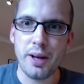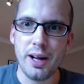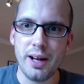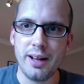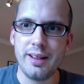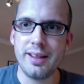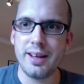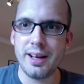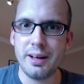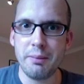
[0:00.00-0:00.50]

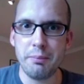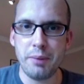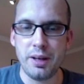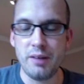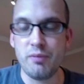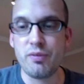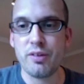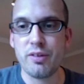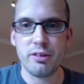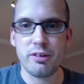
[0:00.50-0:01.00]
anything. But
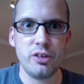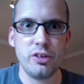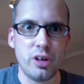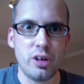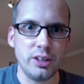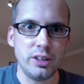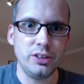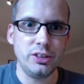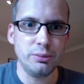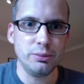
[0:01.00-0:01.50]
if there is
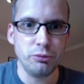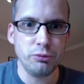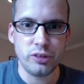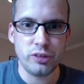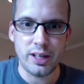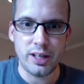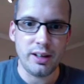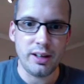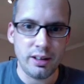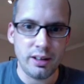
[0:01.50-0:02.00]
items,
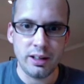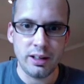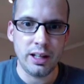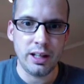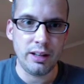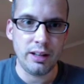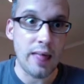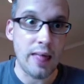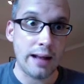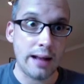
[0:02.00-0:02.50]
then
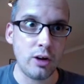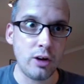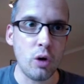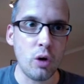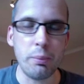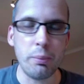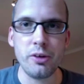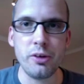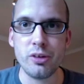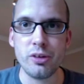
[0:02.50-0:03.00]
it then
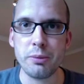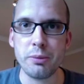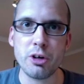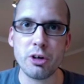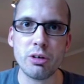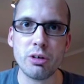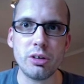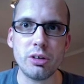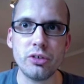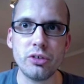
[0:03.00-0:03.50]
copies them
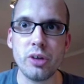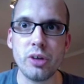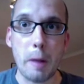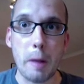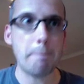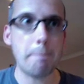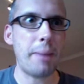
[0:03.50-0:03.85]
across.